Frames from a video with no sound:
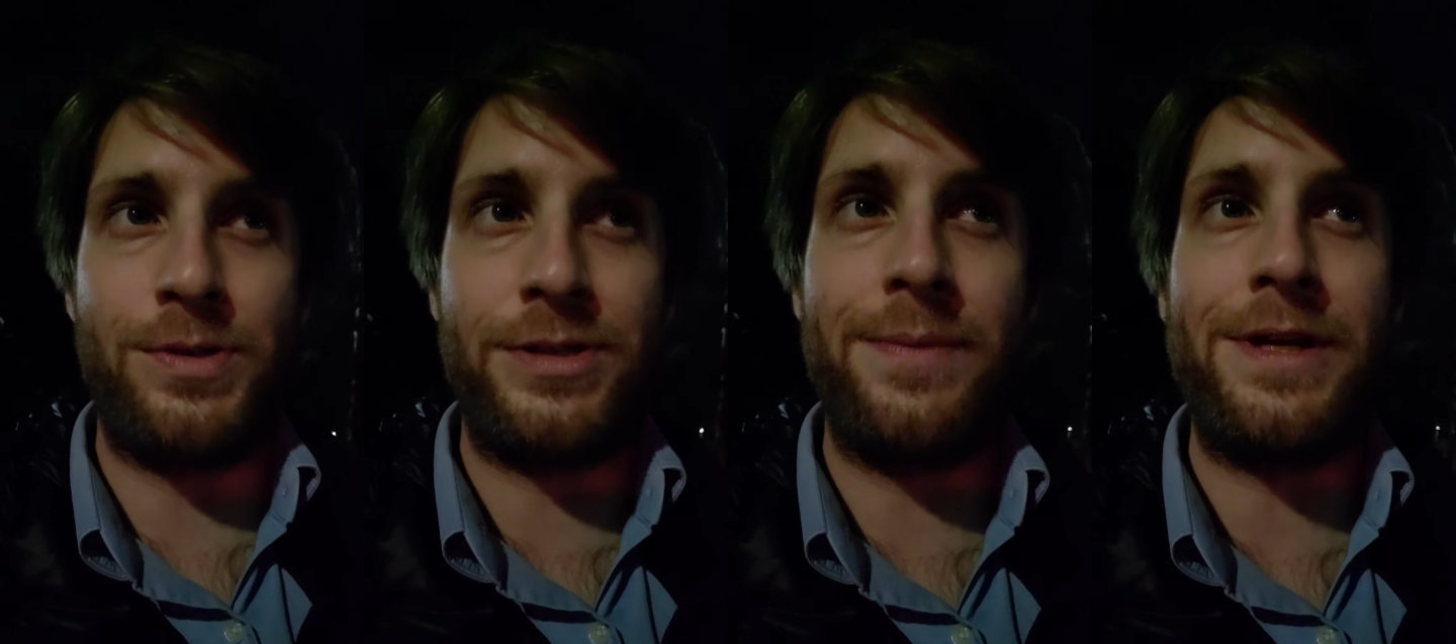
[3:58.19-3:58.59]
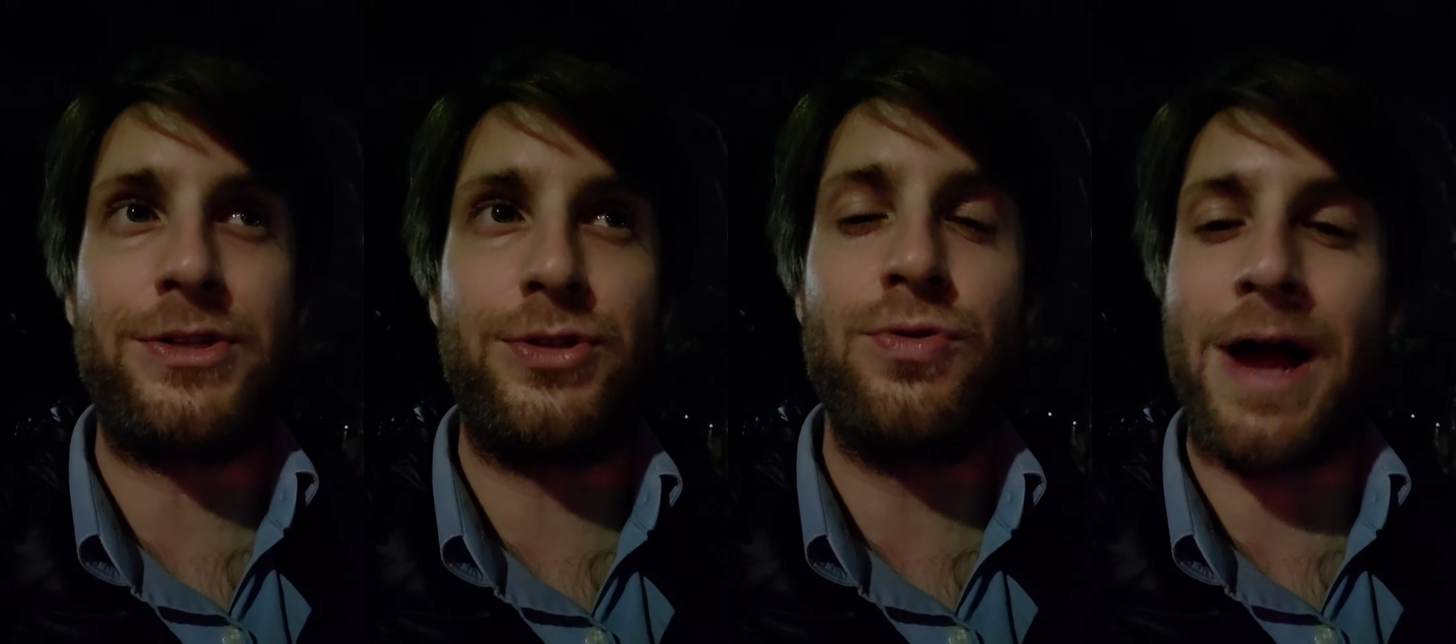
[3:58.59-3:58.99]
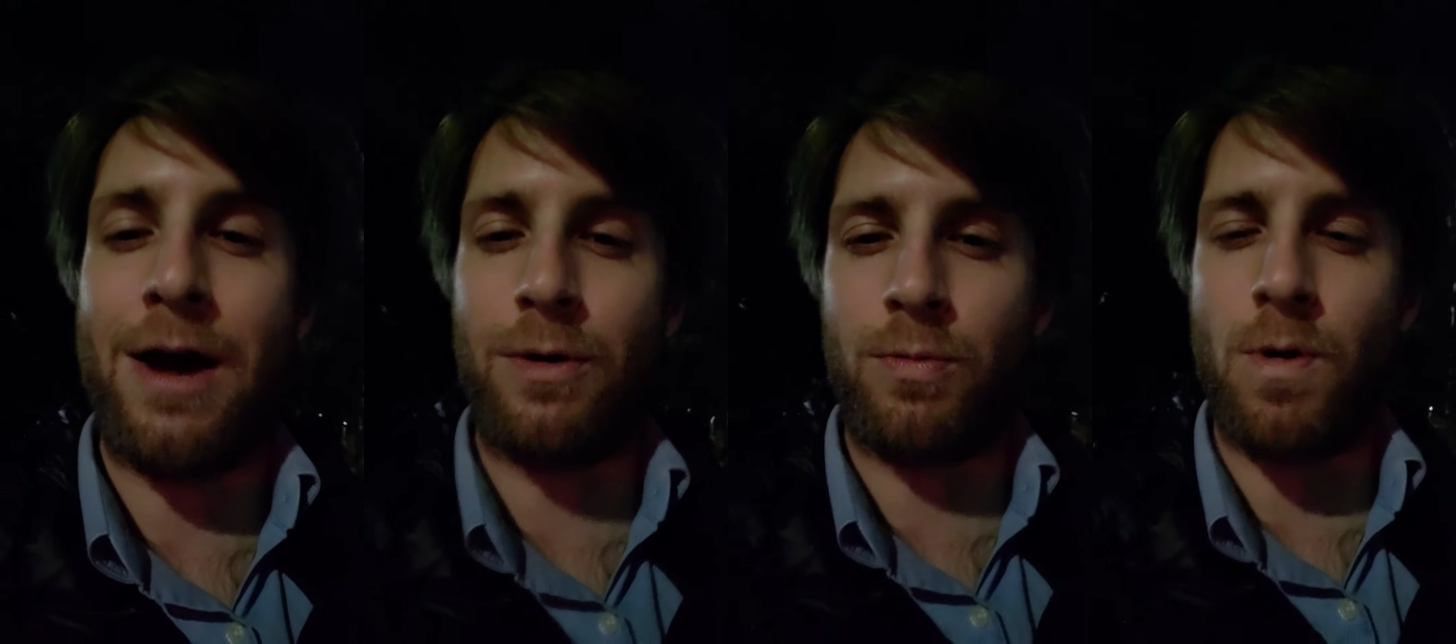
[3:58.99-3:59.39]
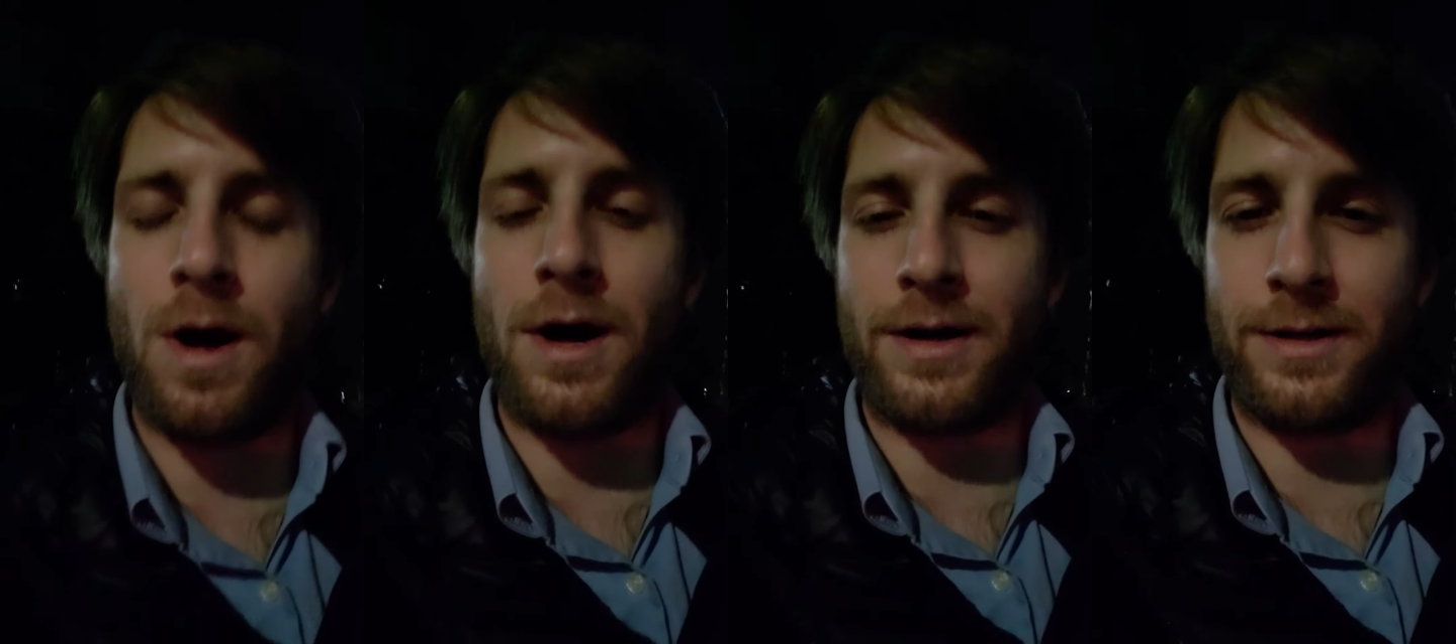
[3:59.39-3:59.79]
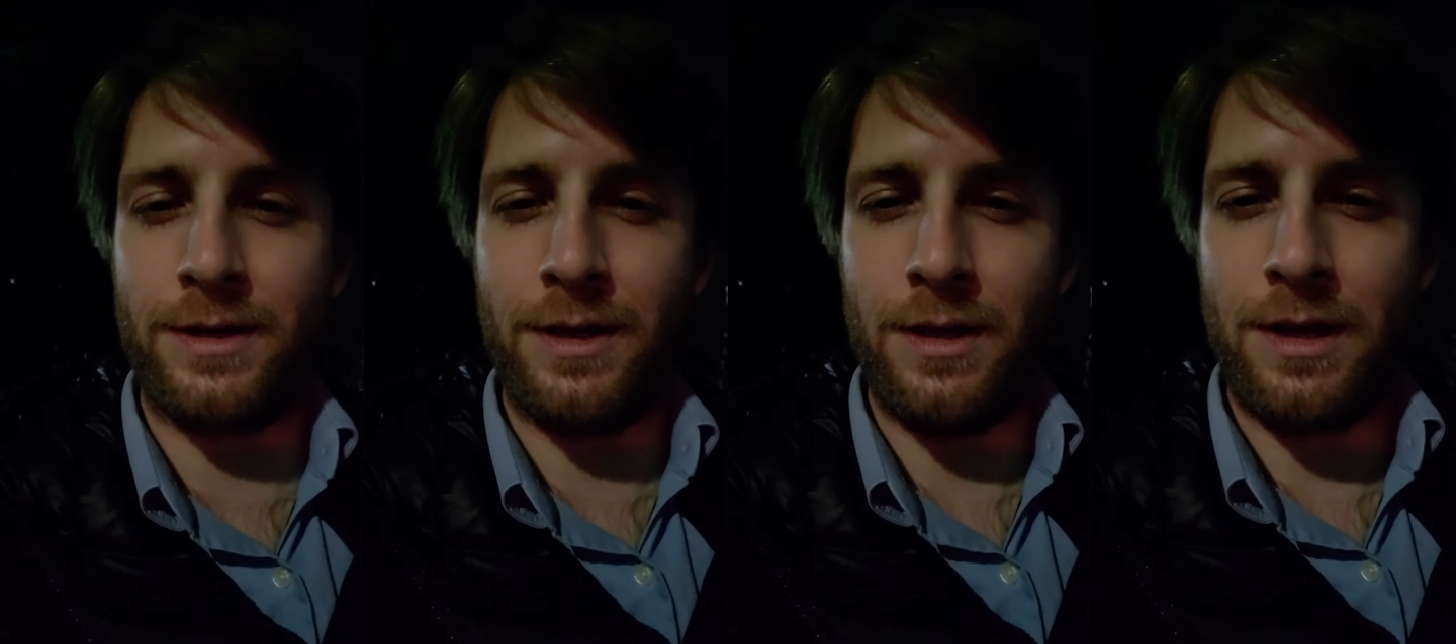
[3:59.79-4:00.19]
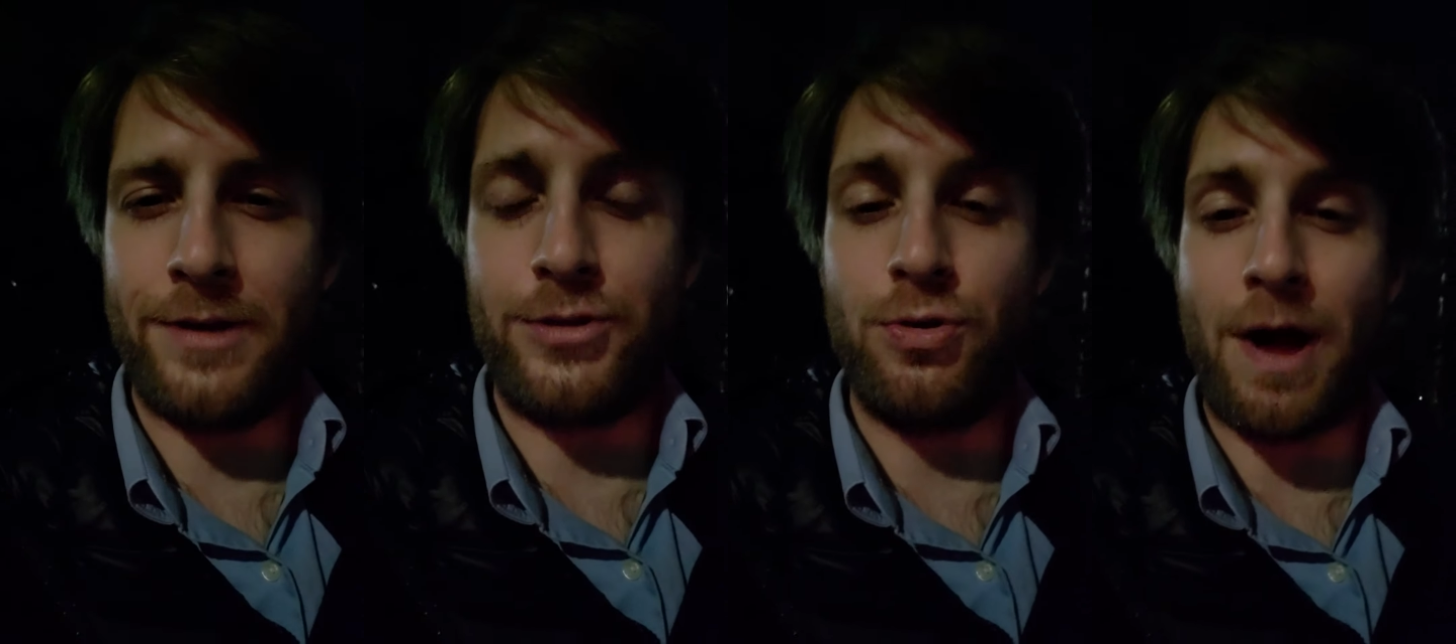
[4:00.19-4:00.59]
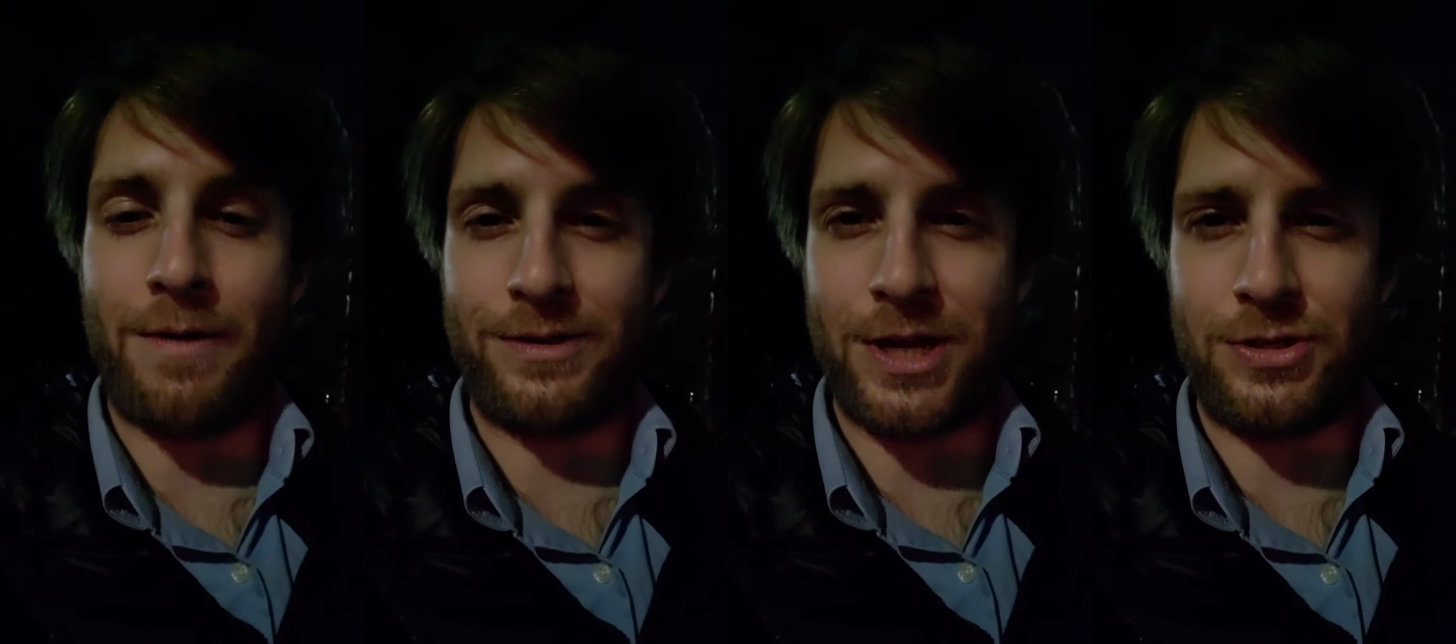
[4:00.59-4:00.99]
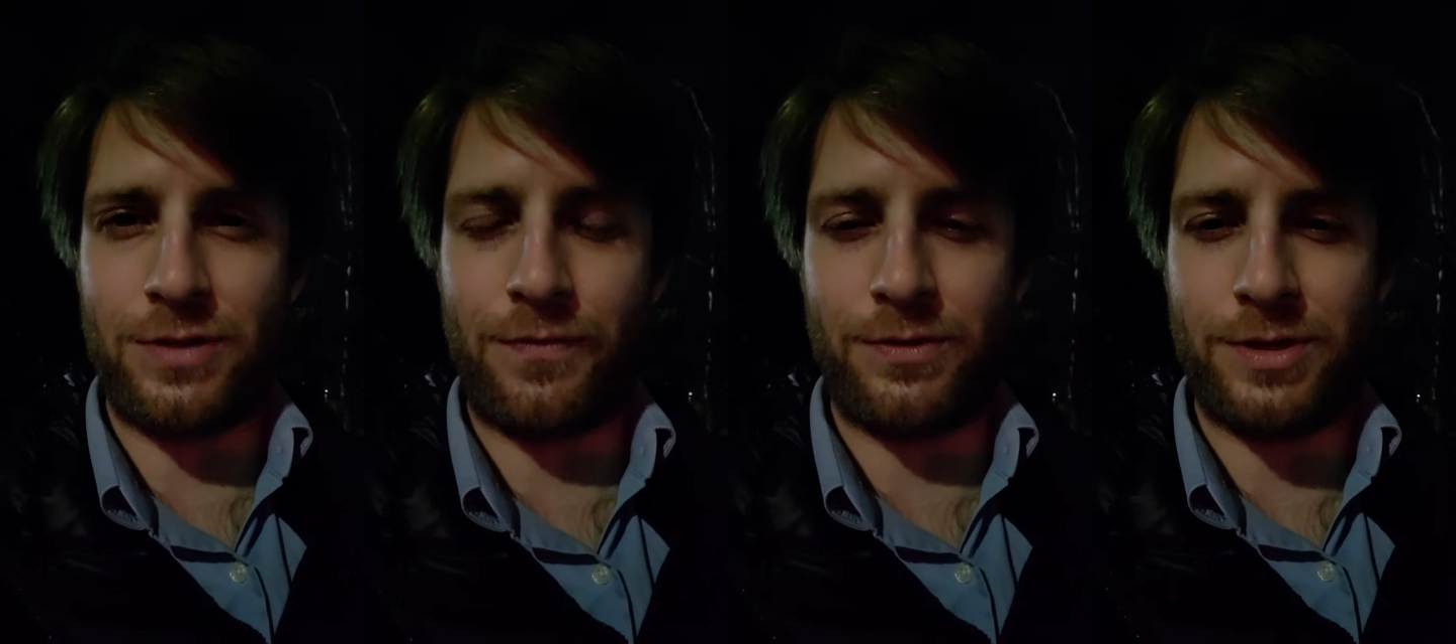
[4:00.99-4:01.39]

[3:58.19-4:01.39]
This is going to be a 2-hour walk and a 2-hour session for